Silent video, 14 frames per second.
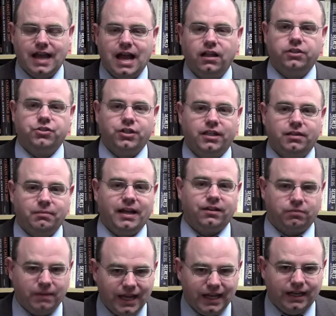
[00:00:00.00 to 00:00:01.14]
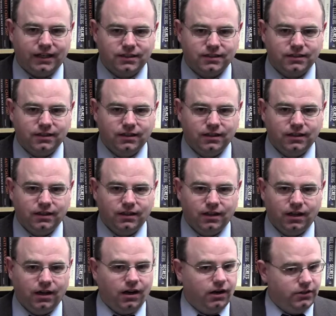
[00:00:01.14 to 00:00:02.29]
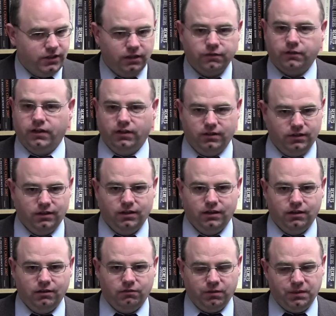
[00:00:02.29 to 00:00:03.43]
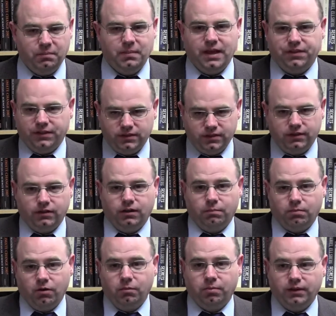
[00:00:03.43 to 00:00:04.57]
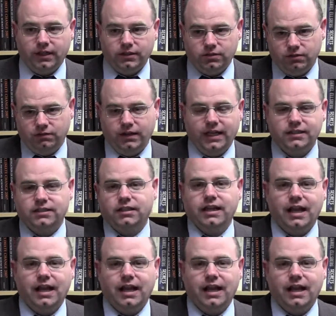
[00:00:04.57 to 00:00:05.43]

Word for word: knowledge in mathematics are different from the methods that are appropriate to advancing